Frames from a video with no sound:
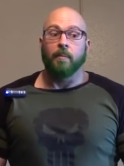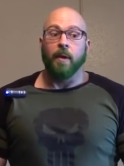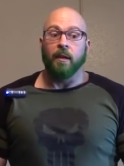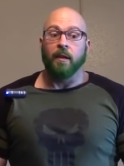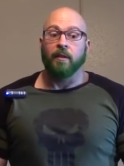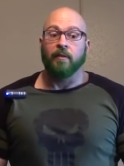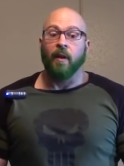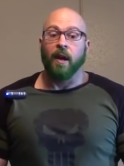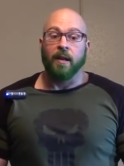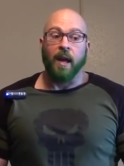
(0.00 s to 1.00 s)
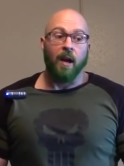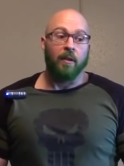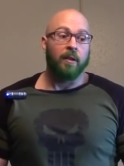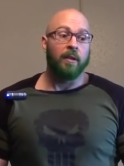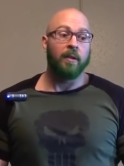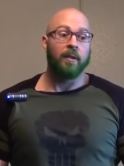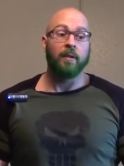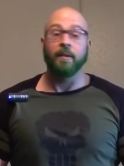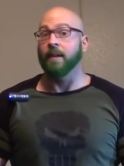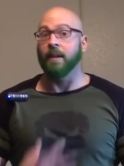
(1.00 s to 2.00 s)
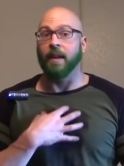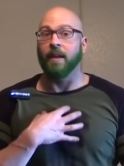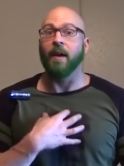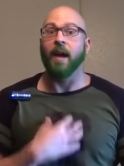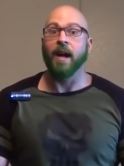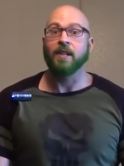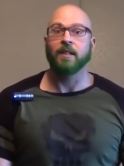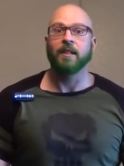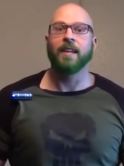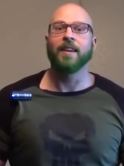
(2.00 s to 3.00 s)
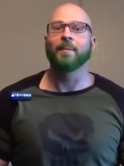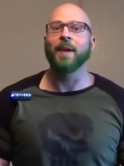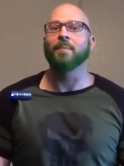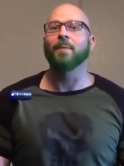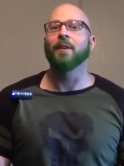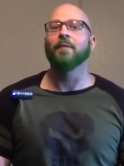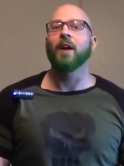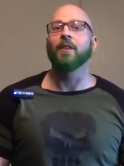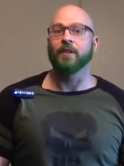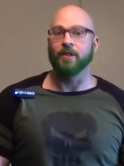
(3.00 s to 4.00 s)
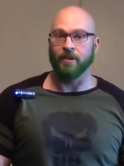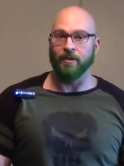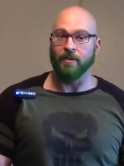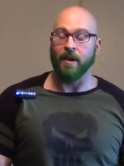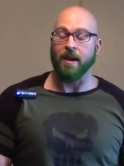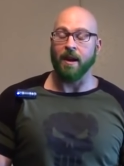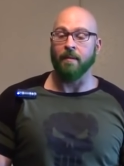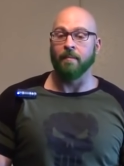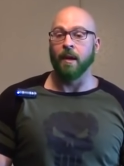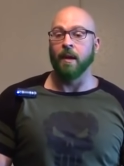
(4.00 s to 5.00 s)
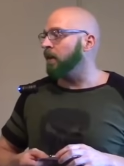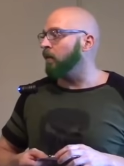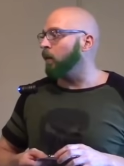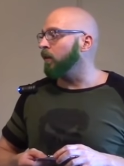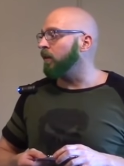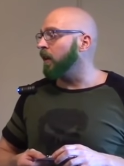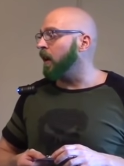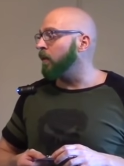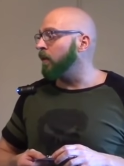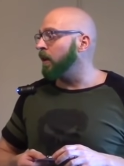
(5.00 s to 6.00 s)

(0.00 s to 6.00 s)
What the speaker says: bit, and let's find out if I actually am capable of fathering children right now. Is the timer ready